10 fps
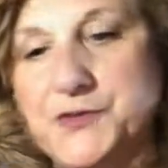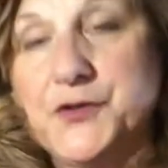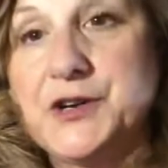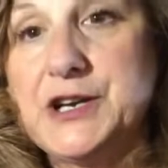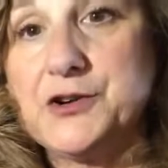
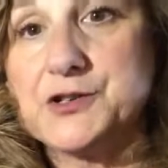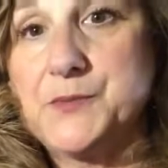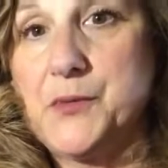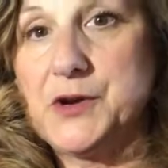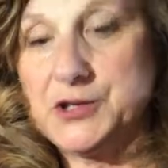for years,
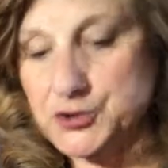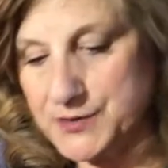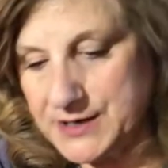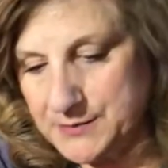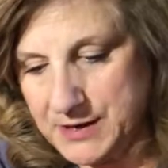but what
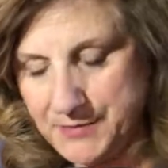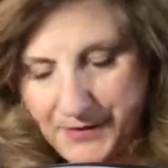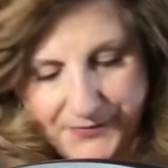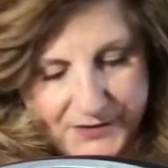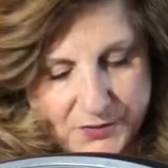intrigued me
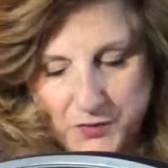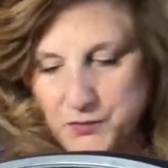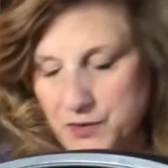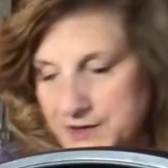about this one